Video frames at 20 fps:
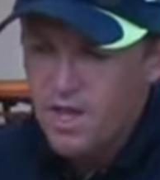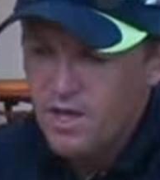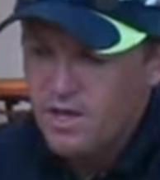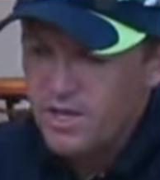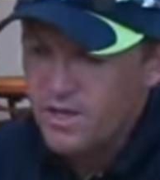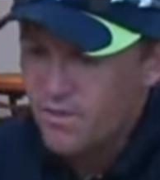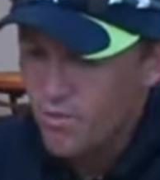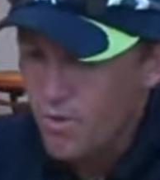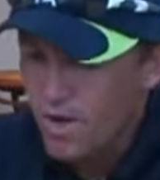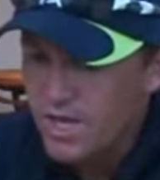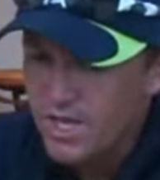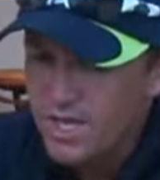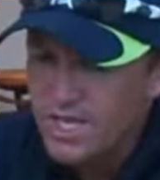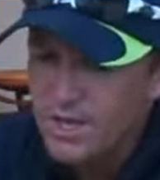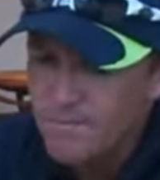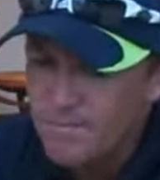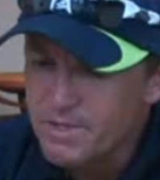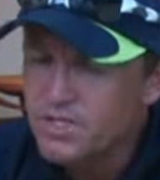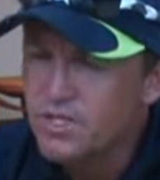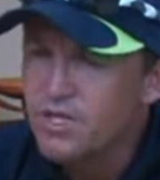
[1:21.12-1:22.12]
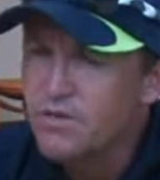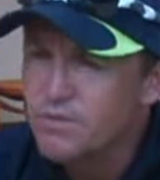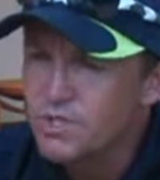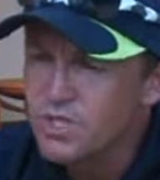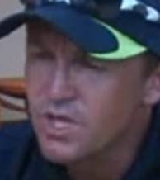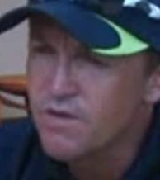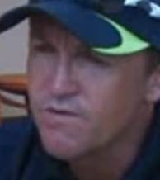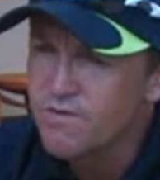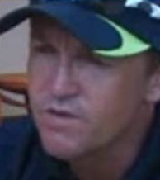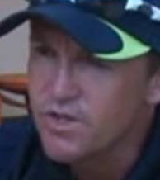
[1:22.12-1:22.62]
And the way he committed
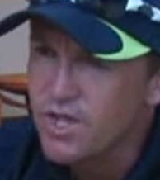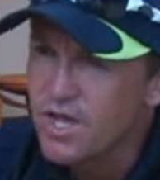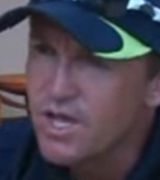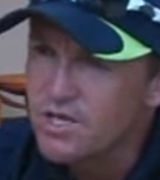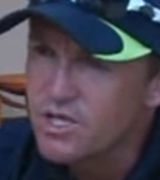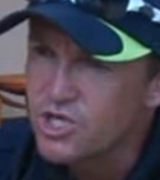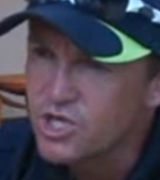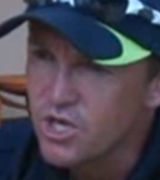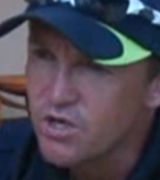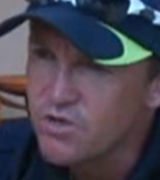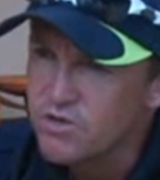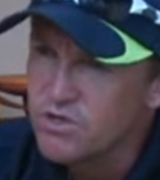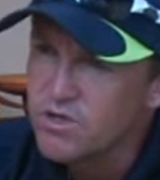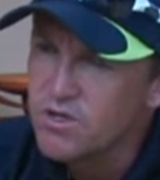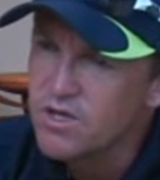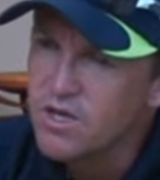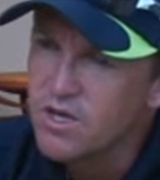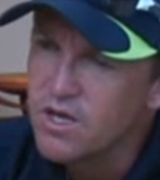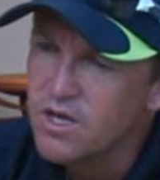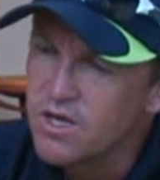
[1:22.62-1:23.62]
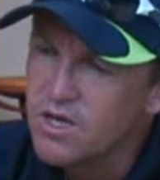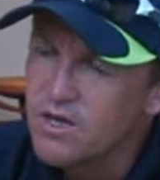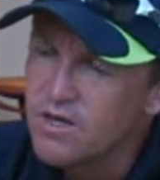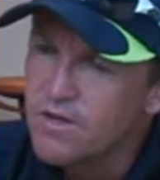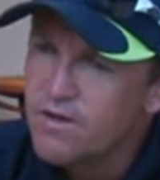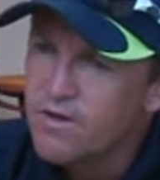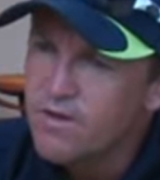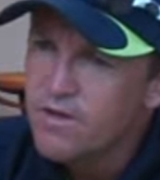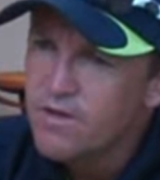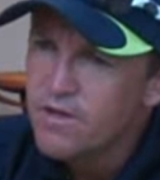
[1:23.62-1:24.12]
himself to that showed uh,
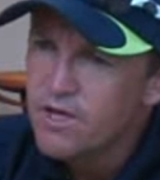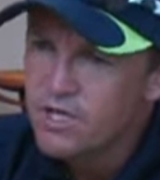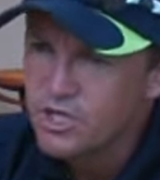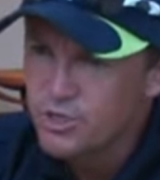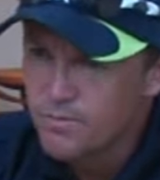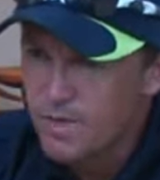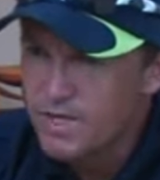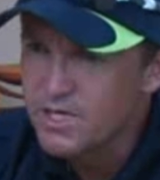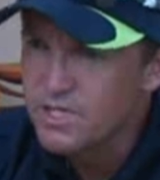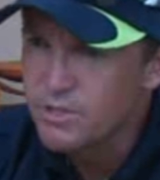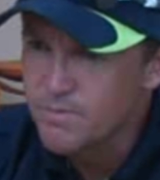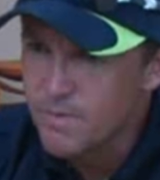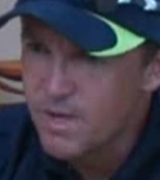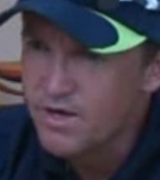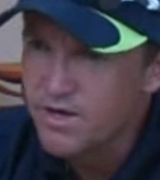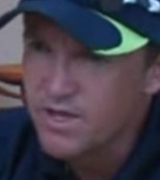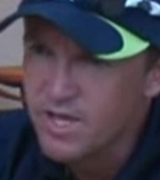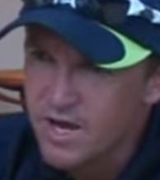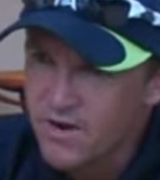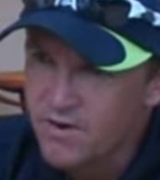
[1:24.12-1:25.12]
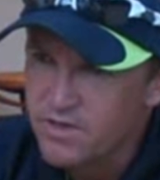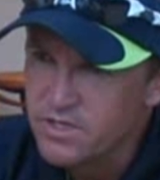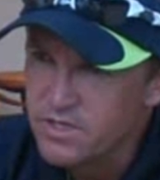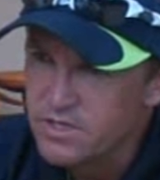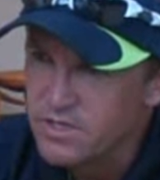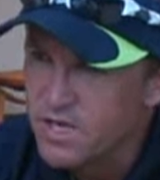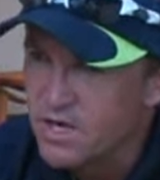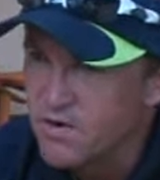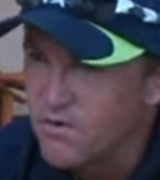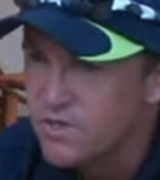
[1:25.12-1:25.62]
a tremendous amount of
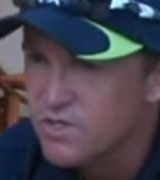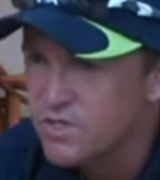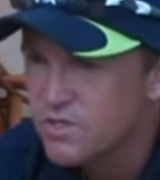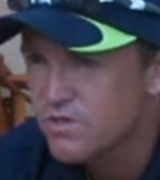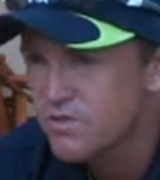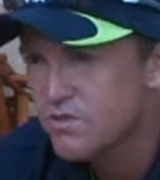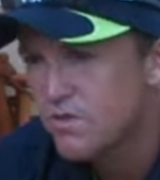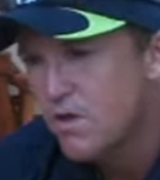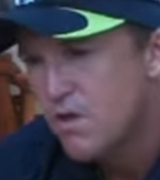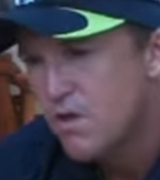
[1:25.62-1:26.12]
character and courage